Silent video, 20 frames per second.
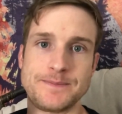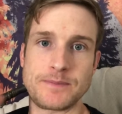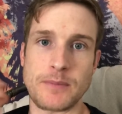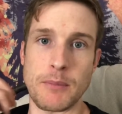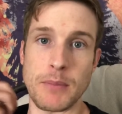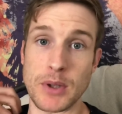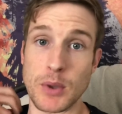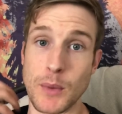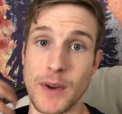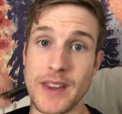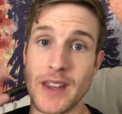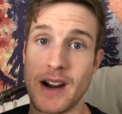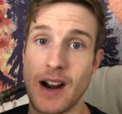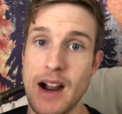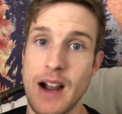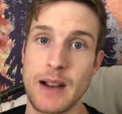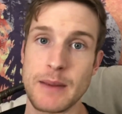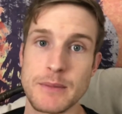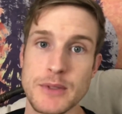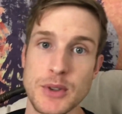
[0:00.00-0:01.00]
But the way that
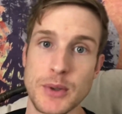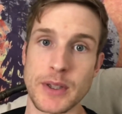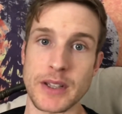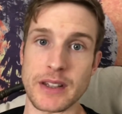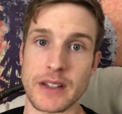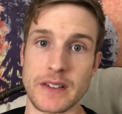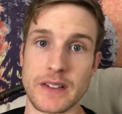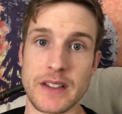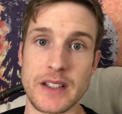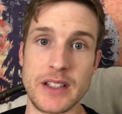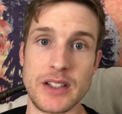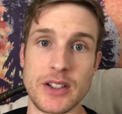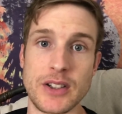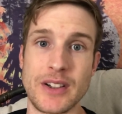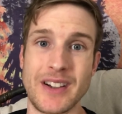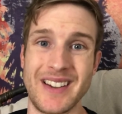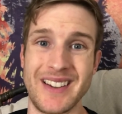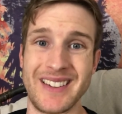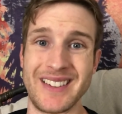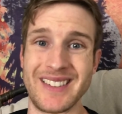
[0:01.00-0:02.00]
I'm doing this here
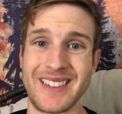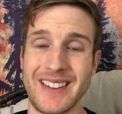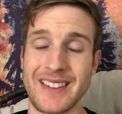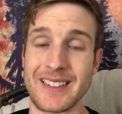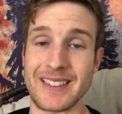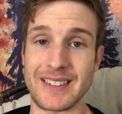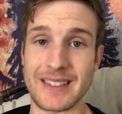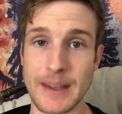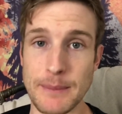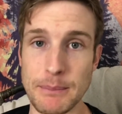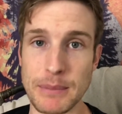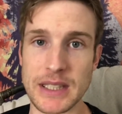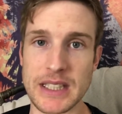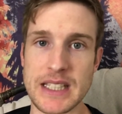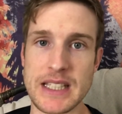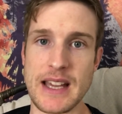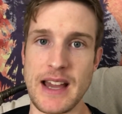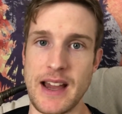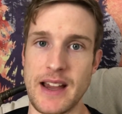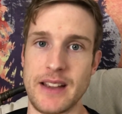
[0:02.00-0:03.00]
is
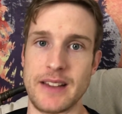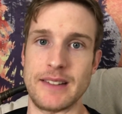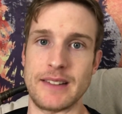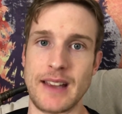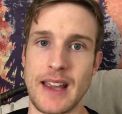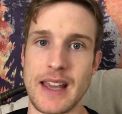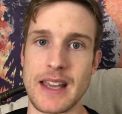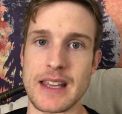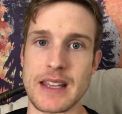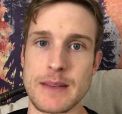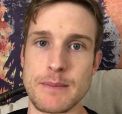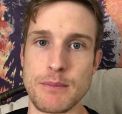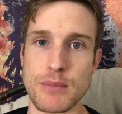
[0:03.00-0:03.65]
simply as a